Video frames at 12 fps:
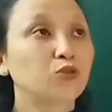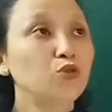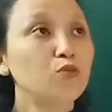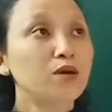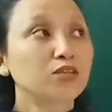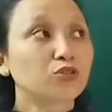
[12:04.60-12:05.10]

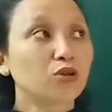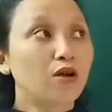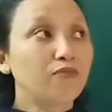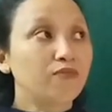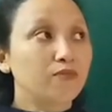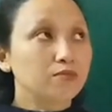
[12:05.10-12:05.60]
too much
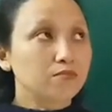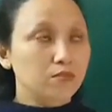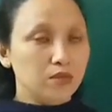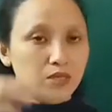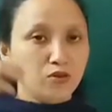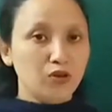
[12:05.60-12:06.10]
of,
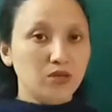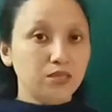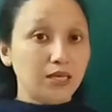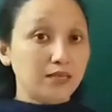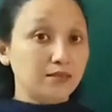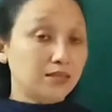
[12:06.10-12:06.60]
you
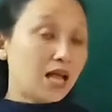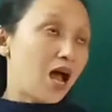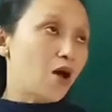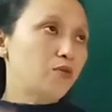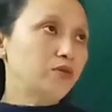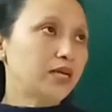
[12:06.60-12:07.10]
know,
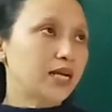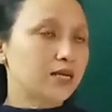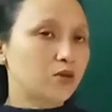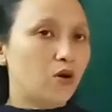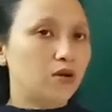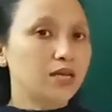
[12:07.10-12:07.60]
sound,
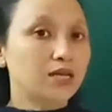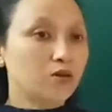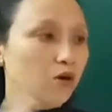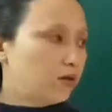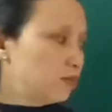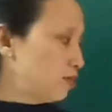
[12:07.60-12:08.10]
it
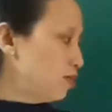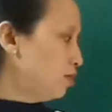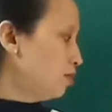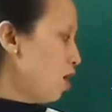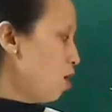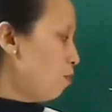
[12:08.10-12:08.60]

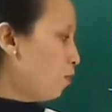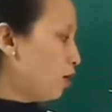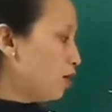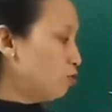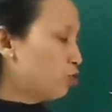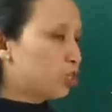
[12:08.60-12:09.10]
causes
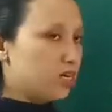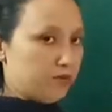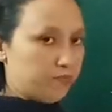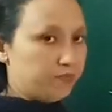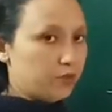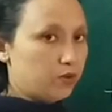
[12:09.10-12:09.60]
pollution,
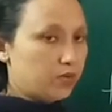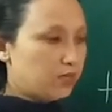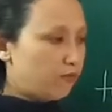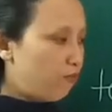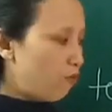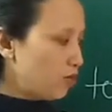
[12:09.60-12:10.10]
okay, the
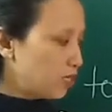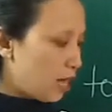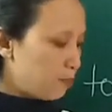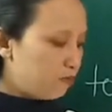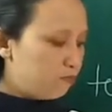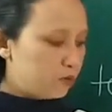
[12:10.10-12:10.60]
fourth
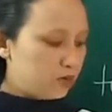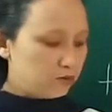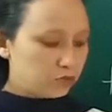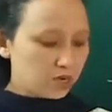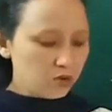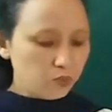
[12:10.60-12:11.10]
type of
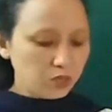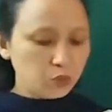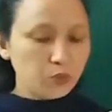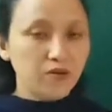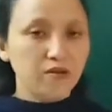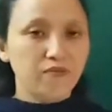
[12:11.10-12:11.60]
pollution, which
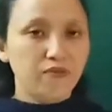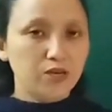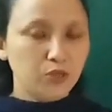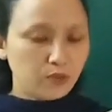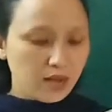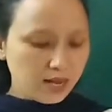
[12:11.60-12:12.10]
we refer
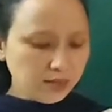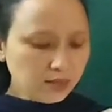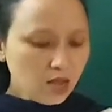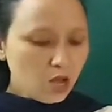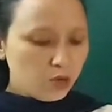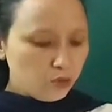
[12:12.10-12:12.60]
to
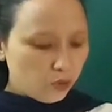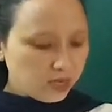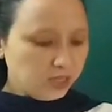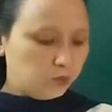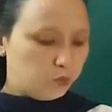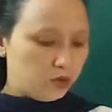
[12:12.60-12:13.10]
as
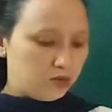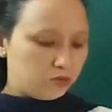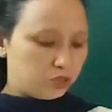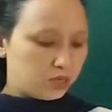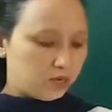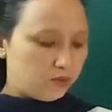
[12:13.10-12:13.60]
noise
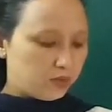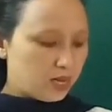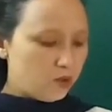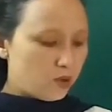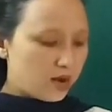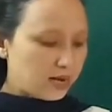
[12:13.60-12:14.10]
pollution,
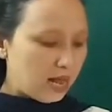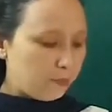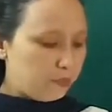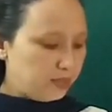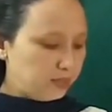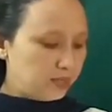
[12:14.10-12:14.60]
okay. What
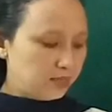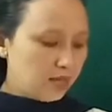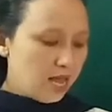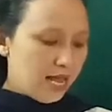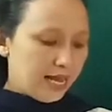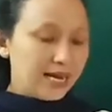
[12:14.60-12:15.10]
happens is,
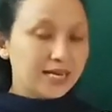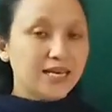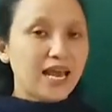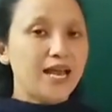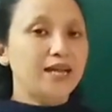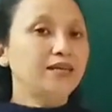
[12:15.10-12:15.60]
it
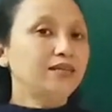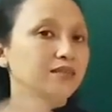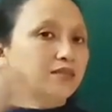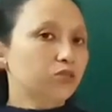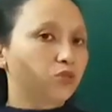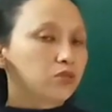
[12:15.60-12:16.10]
can
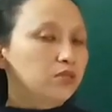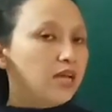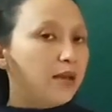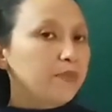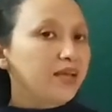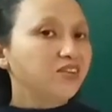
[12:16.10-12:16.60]

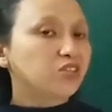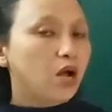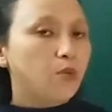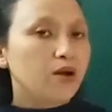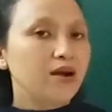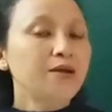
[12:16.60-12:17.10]
damage
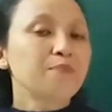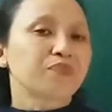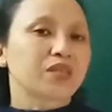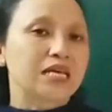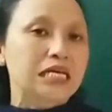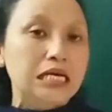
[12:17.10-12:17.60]
our
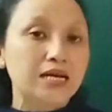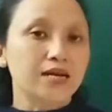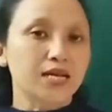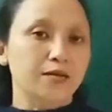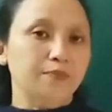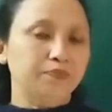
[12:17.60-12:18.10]

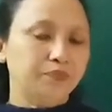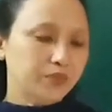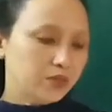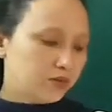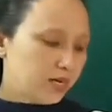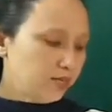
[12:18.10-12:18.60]
hearing,
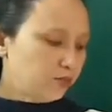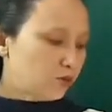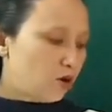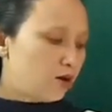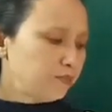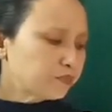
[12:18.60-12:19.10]
okay,
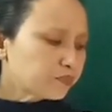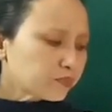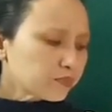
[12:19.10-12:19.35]
so